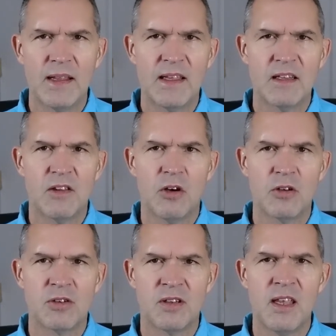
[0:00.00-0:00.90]
to get
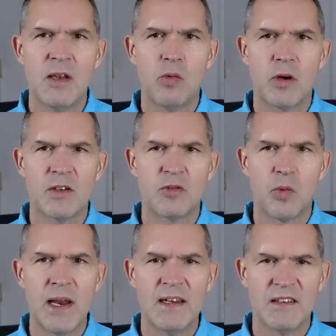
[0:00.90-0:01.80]
those keywords
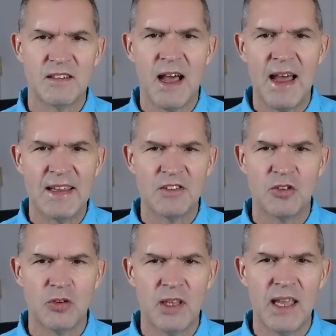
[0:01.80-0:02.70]
ranked as high
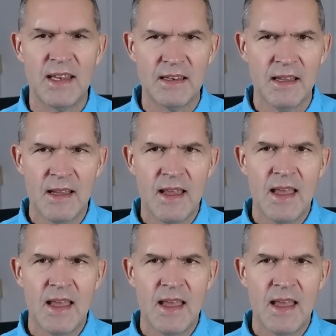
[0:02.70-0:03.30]
as you can.